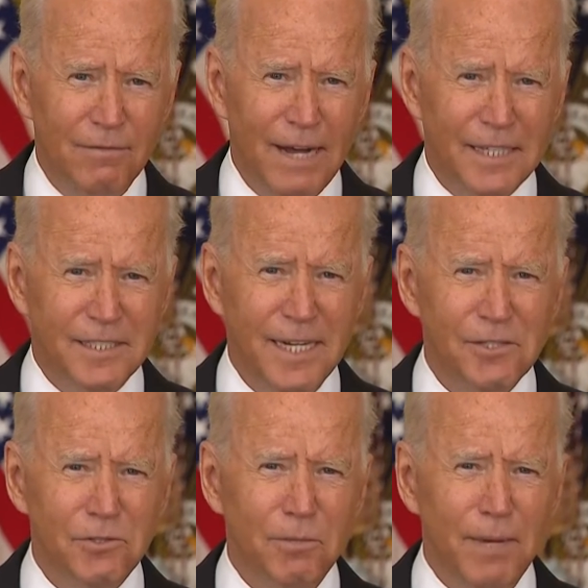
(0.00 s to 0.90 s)

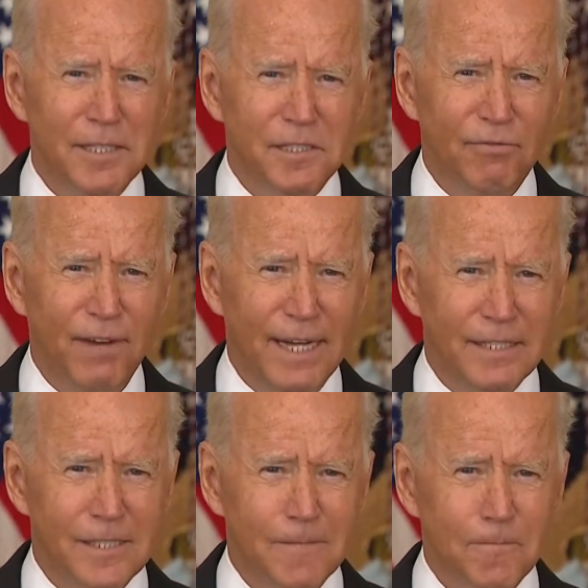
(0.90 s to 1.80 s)
Vaccines are the best
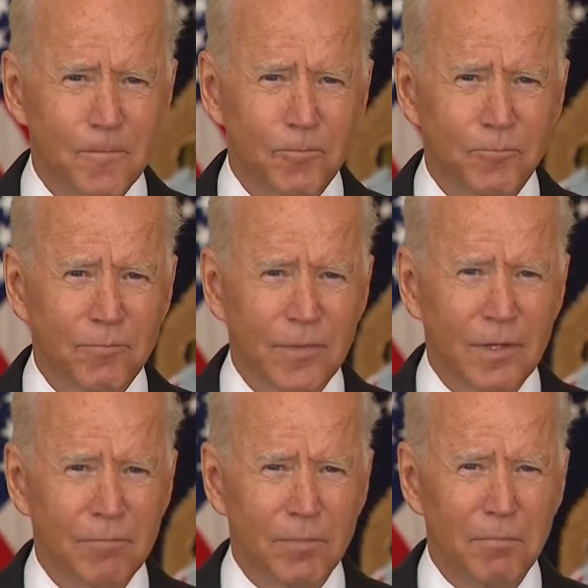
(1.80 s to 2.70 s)
defense,
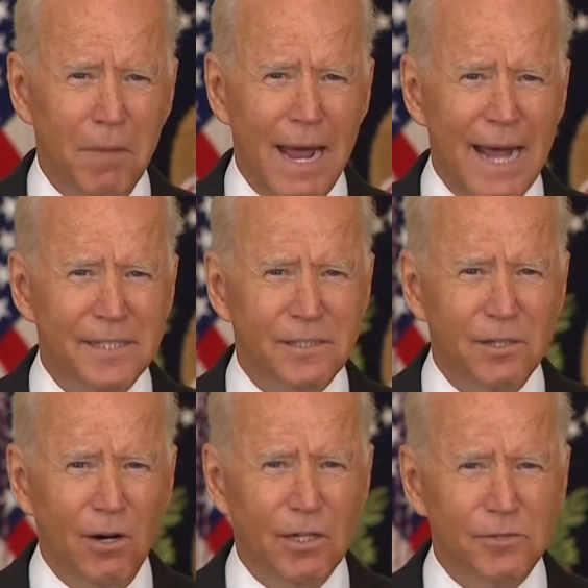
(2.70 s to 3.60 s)
but masks
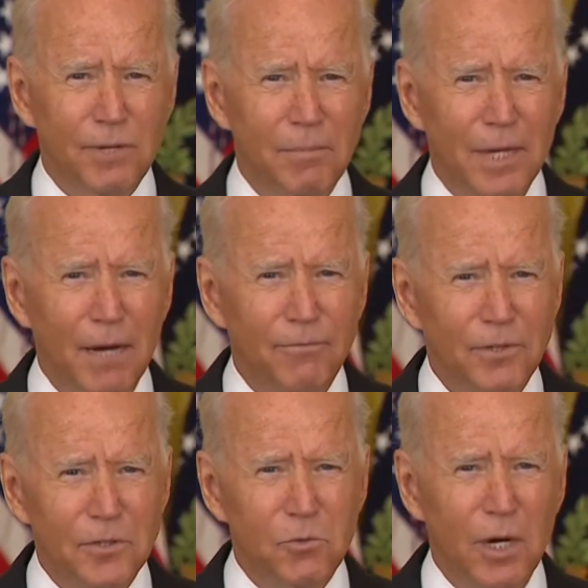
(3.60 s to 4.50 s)
are extremely
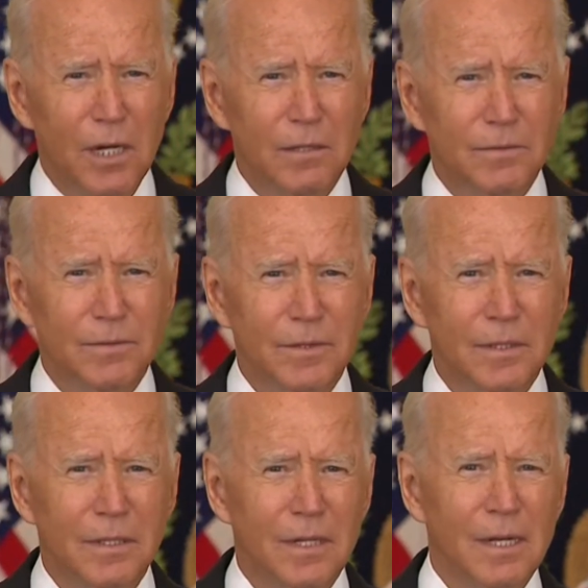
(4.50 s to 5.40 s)
helpful as well.
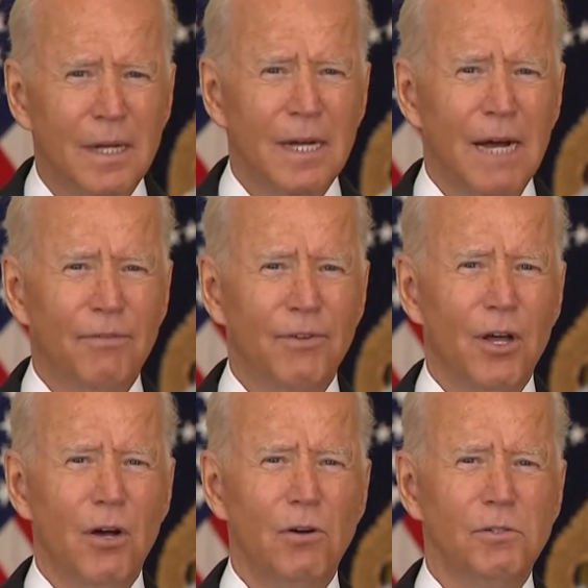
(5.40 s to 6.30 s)
And for
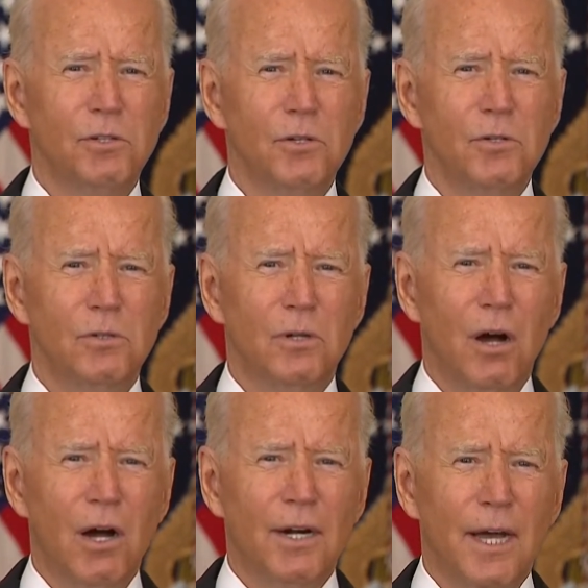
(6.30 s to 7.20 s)
those who
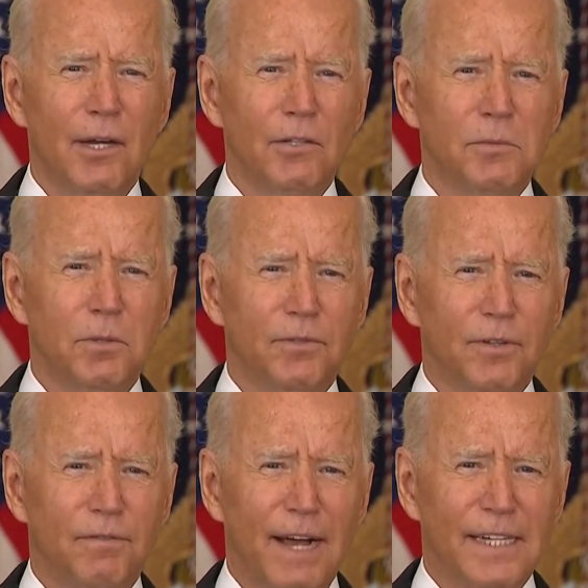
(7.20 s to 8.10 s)
aren't eligible for
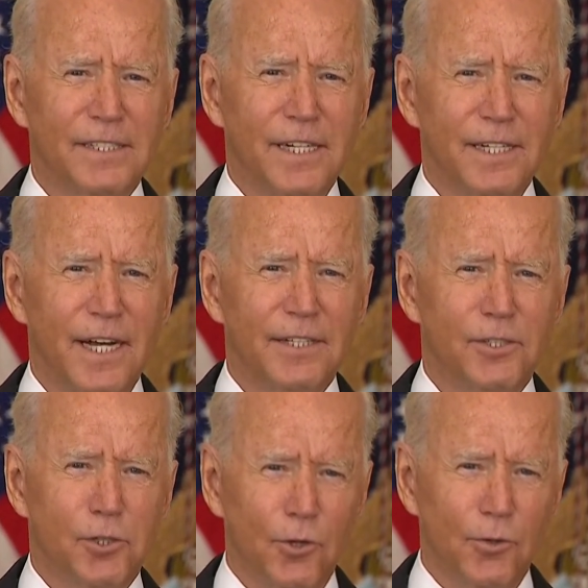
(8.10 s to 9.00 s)
the vaccine yet,
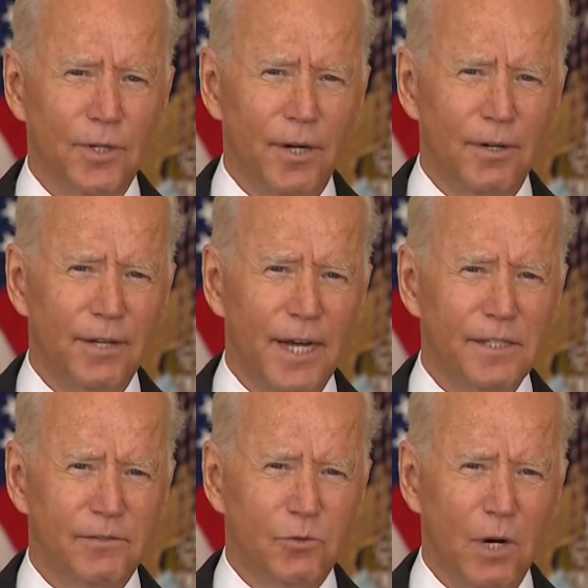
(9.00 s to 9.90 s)
children under the
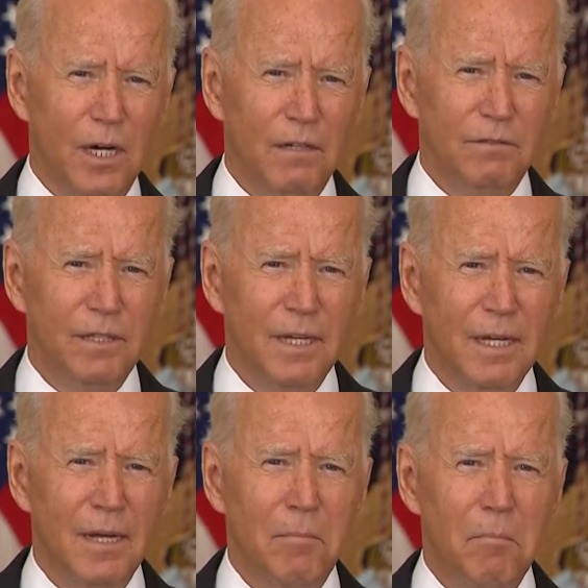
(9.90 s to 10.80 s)
age of twelve,
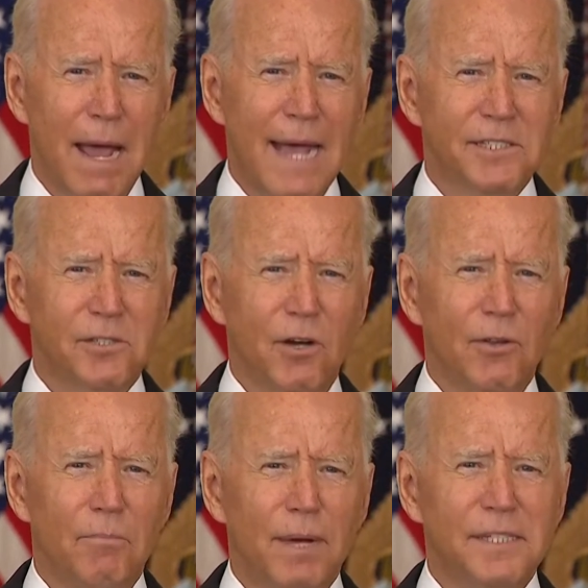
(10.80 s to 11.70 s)
masks are
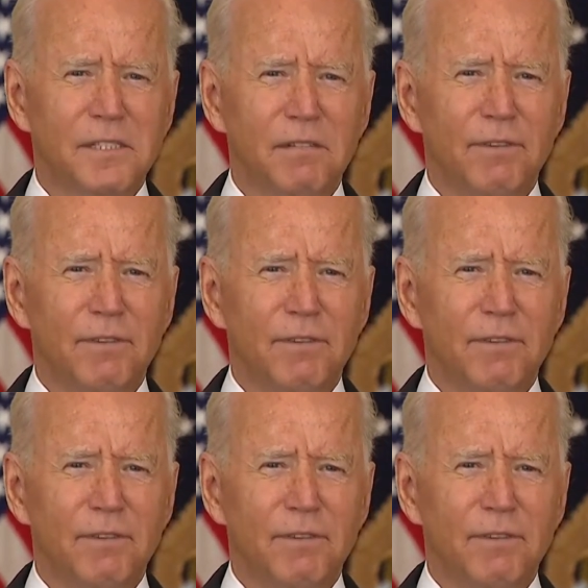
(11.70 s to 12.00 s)
the best